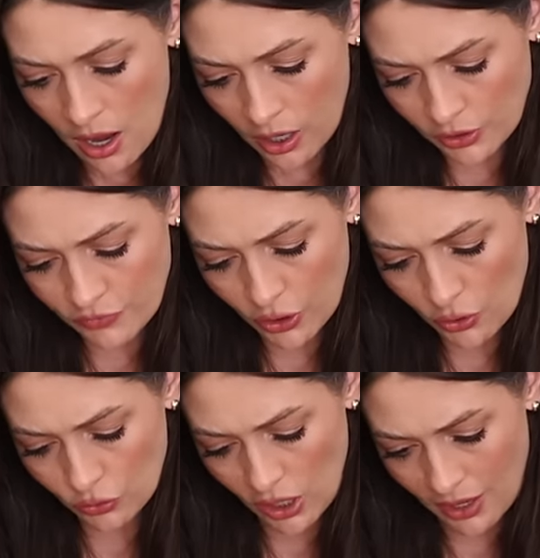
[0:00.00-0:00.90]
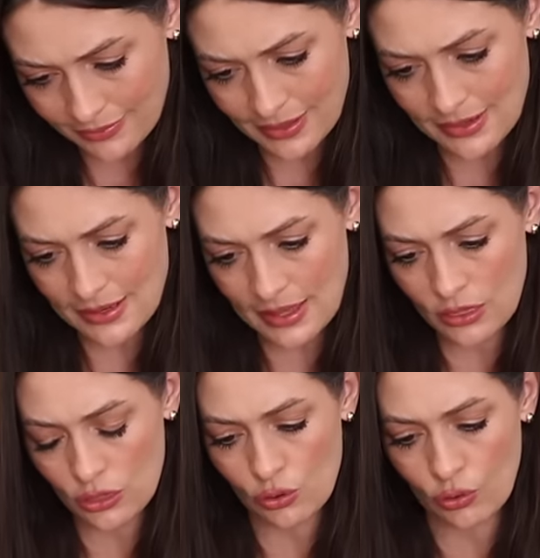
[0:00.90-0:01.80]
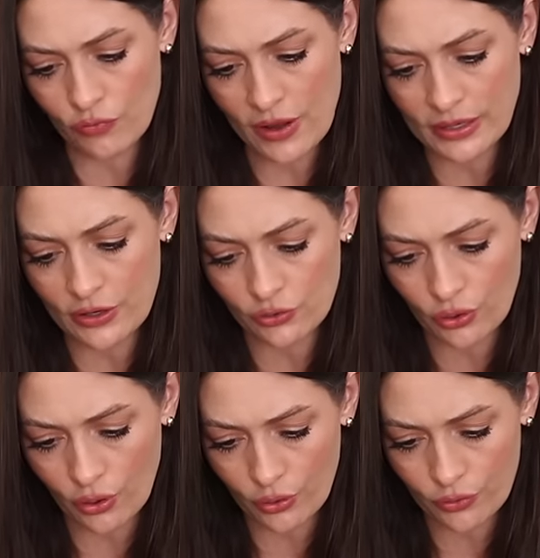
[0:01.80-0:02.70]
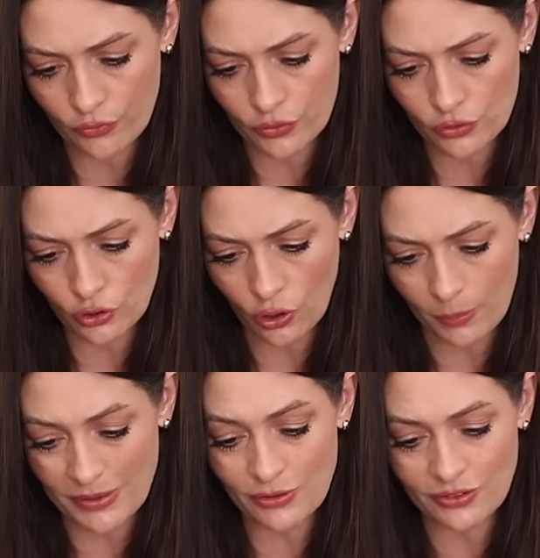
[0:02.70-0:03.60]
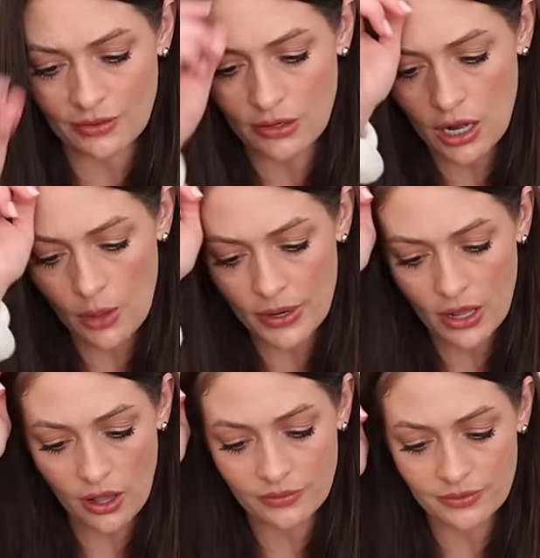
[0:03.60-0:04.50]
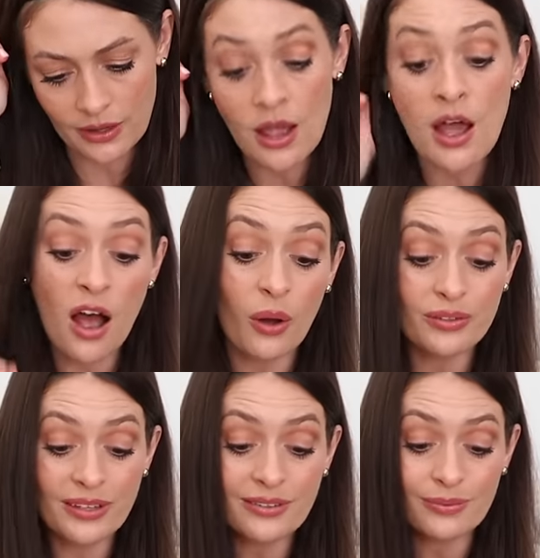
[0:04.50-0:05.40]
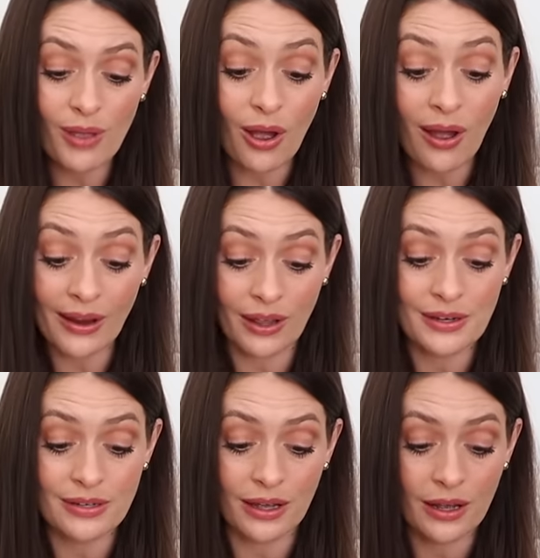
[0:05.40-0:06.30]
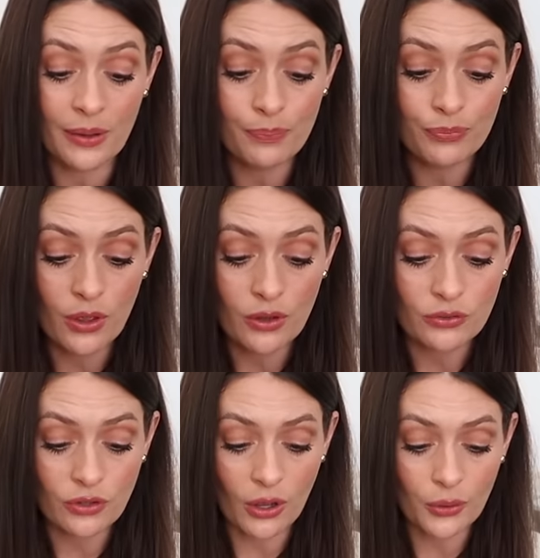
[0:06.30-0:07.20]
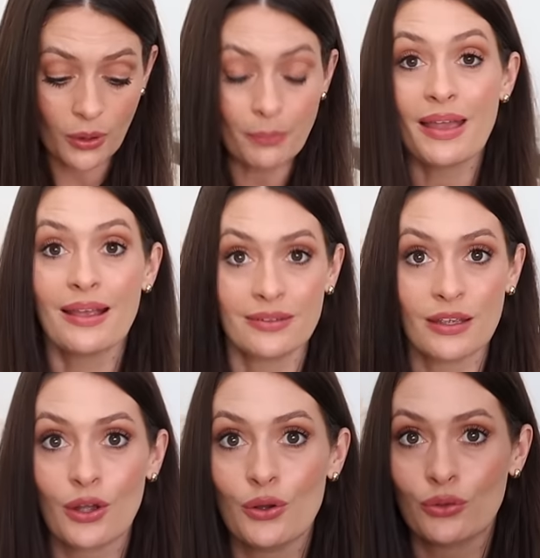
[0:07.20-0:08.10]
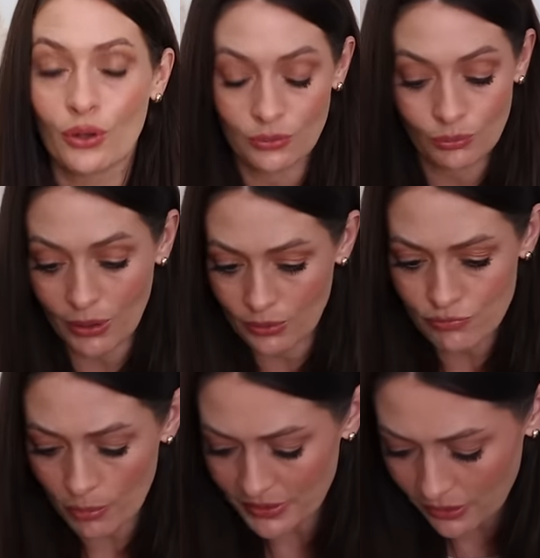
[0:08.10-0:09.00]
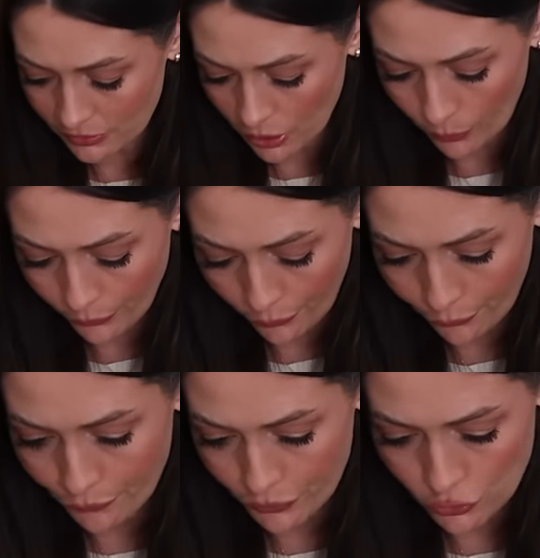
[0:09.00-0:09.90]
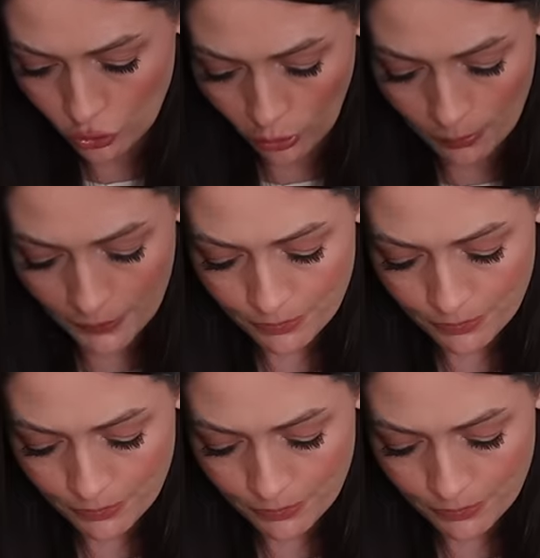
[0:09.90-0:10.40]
I don't know if it goes on underneath your foundation or over the top. It just says glow enhancer. Oh, it says highlighter. So I'm guessing it goes on, well, probably does go on over the top.